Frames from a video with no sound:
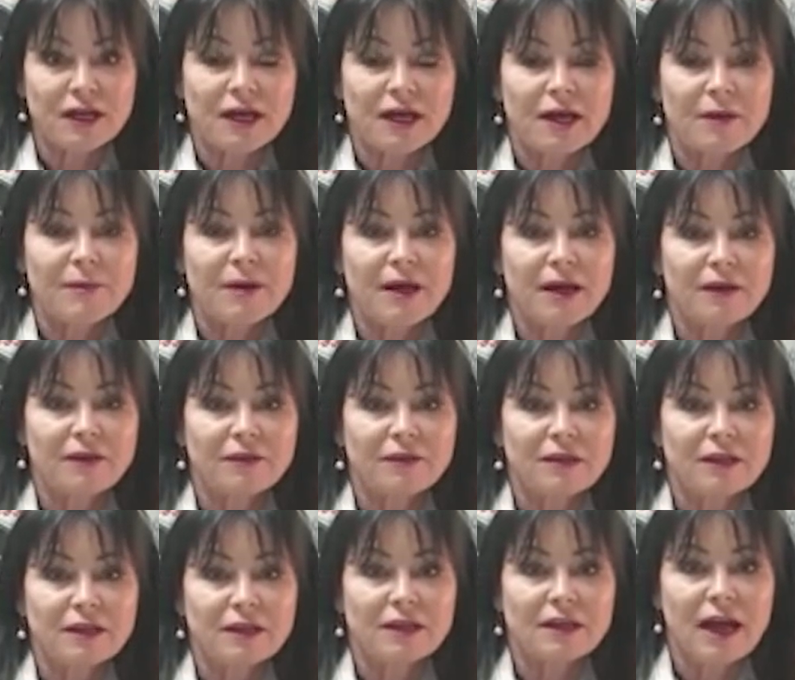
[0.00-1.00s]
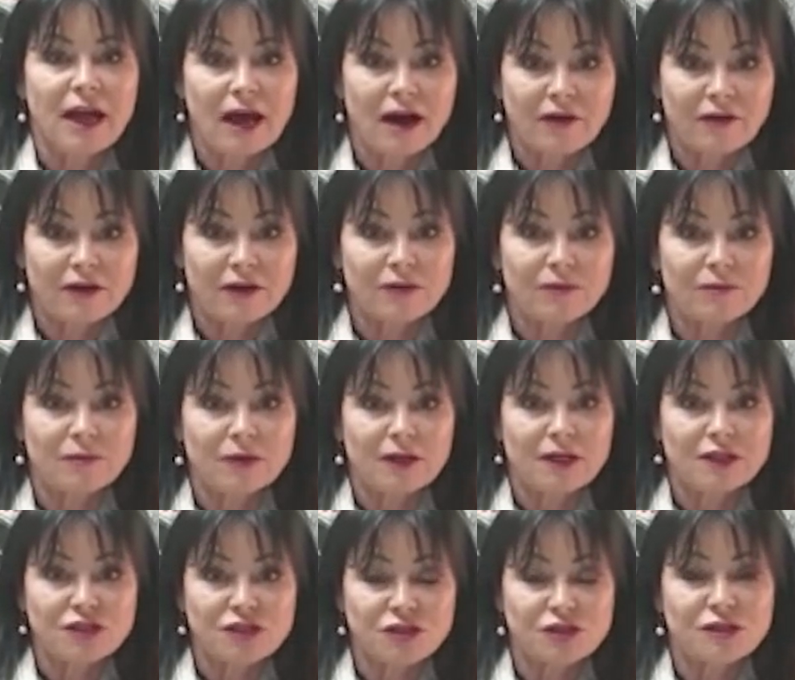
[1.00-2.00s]
about the current
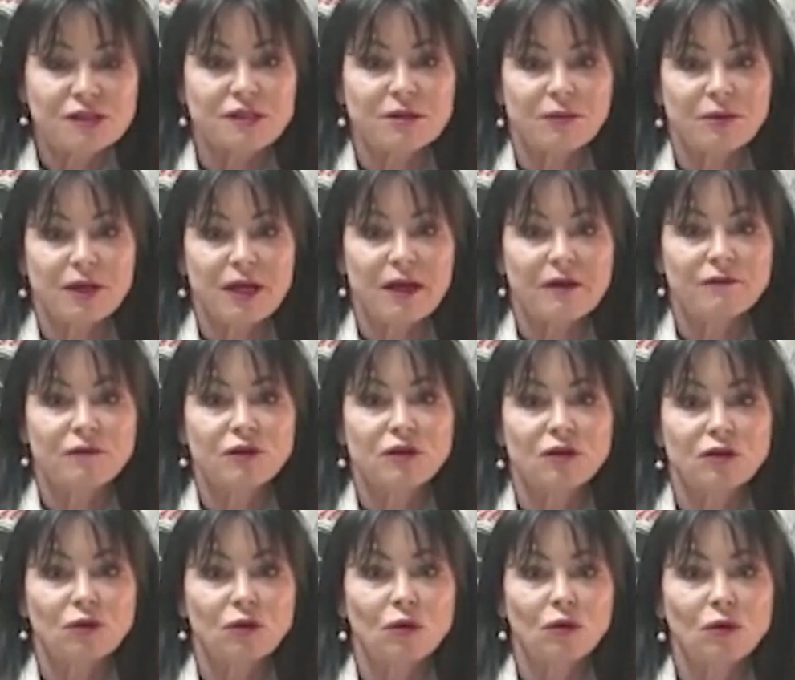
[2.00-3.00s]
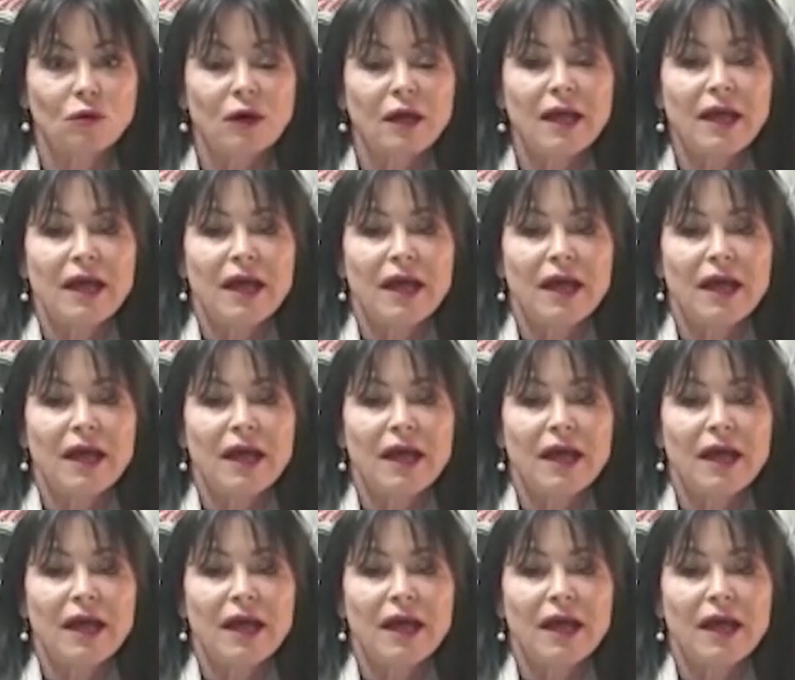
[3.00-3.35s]
issues that we have with the law